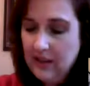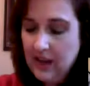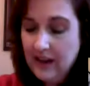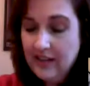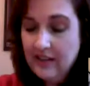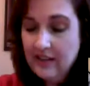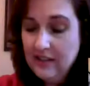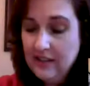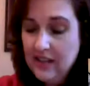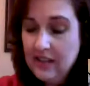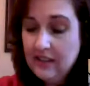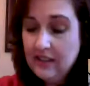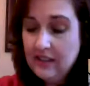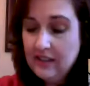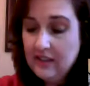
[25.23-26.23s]
I didn't think
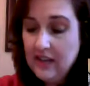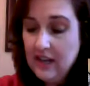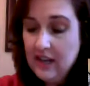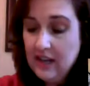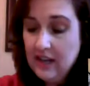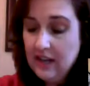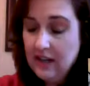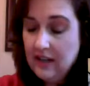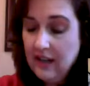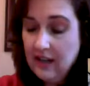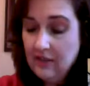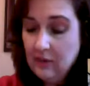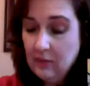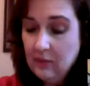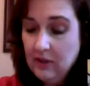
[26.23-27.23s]
that they gave
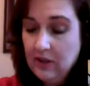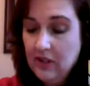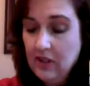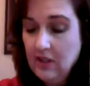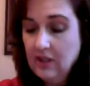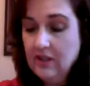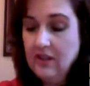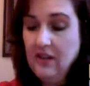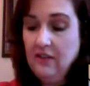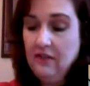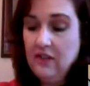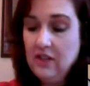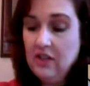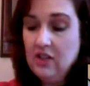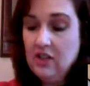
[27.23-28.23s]
a really good
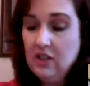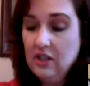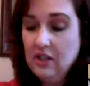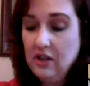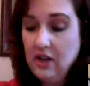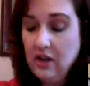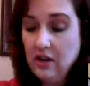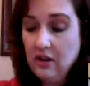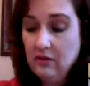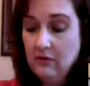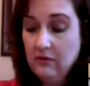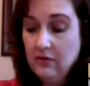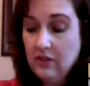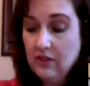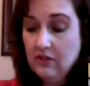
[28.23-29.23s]
definition
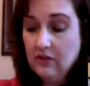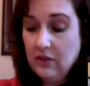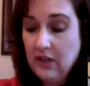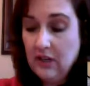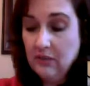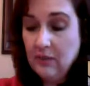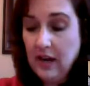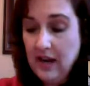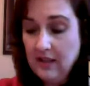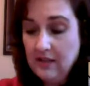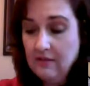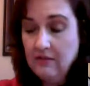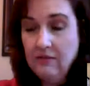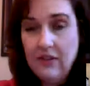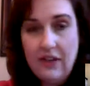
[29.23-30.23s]
of discrete
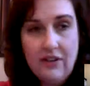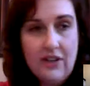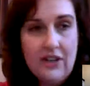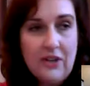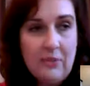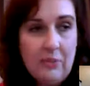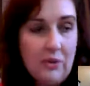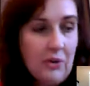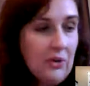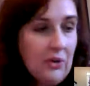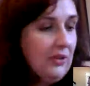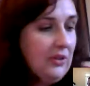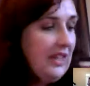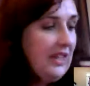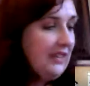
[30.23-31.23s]
random variable
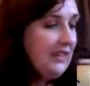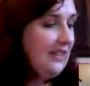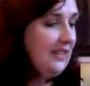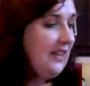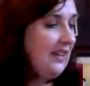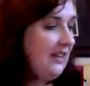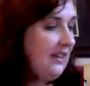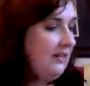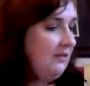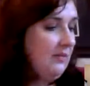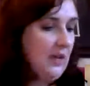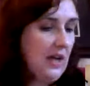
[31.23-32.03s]
in the